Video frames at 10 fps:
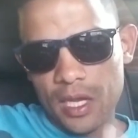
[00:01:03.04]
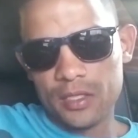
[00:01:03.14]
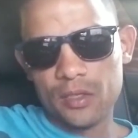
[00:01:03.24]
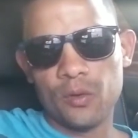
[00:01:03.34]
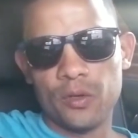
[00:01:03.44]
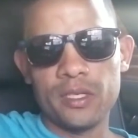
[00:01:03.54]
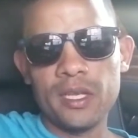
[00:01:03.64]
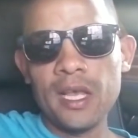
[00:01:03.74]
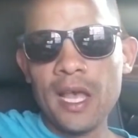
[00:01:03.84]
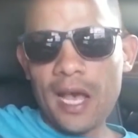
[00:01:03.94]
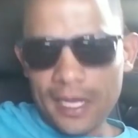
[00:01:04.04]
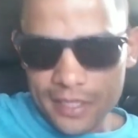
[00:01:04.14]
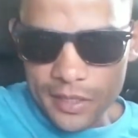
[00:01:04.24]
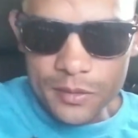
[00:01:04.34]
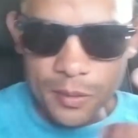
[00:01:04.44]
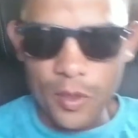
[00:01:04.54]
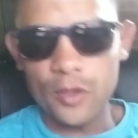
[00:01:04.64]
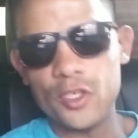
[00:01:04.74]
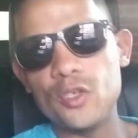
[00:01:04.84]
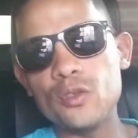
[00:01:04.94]
Honda Accord. I've seen some
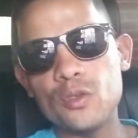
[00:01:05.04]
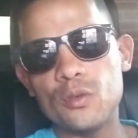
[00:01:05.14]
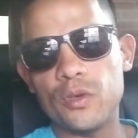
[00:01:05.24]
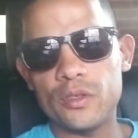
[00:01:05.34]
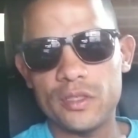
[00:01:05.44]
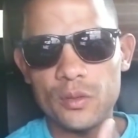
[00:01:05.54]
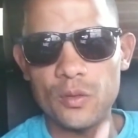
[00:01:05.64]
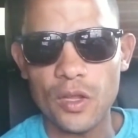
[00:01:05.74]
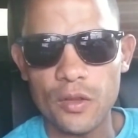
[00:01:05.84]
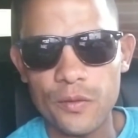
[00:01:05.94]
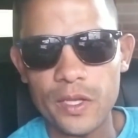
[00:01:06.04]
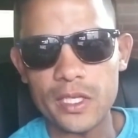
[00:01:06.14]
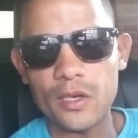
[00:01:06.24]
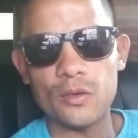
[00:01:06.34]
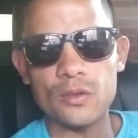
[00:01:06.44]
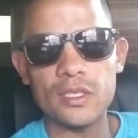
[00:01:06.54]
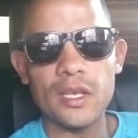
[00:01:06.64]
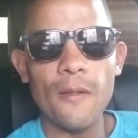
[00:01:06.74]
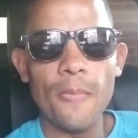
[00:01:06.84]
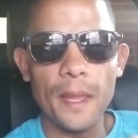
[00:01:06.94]
other YouTubers do other videos
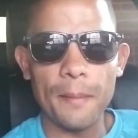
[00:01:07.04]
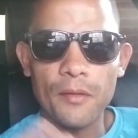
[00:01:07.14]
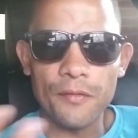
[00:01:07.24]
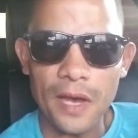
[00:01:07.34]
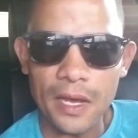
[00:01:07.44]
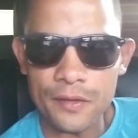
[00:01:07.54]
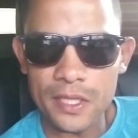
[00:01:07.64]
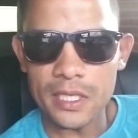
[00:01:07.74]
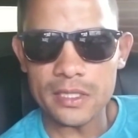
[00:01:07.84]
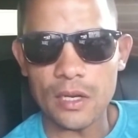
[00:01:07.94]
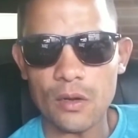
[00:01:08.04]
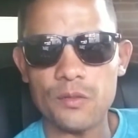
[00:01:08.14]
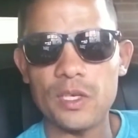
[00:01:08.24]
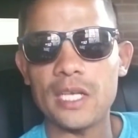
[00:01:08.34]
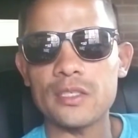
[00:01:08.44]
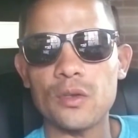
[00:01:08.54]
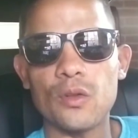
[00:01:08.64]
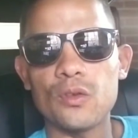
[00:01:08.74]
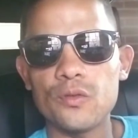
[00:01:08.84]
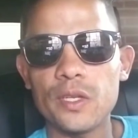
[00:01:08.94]
about five things. I don't know if you guys
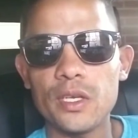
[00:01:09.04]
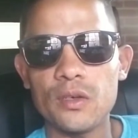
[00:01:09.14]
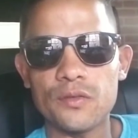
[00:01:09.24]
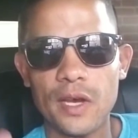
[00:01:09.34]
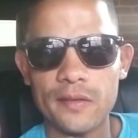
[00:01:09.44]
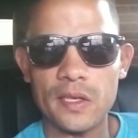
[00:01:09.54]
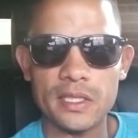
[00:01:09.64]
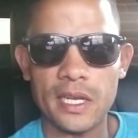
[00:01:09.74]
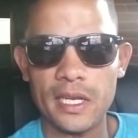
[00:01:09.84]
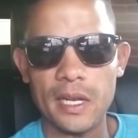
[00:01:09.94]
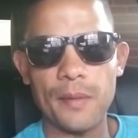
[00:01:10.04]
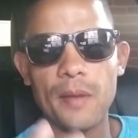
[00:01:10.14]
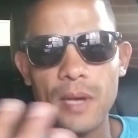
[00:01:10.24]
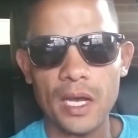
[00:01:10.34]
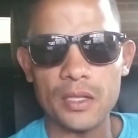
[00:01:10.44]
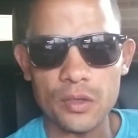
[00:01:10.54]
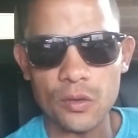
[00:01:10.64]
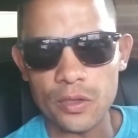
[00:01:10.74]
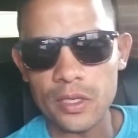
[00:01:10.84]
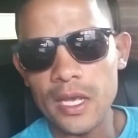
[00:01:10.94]
saw those videos, five things I hate about my Honda
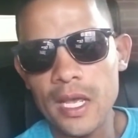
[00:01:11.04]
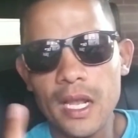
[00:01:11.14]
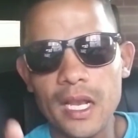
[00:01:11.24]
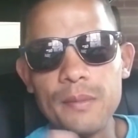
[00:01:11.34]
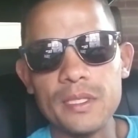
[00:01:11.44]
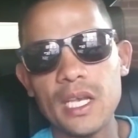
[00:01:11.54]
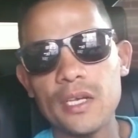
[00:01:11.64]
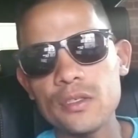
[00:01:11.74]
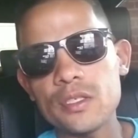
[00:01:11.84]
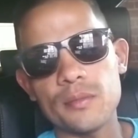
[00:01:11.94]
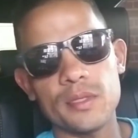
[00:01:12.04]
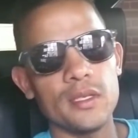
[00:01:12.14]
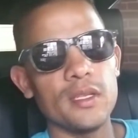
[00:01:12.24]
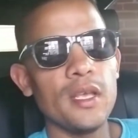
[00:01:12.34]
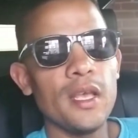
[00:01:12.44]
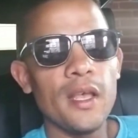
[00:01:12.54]
Accord. Let me tell you something.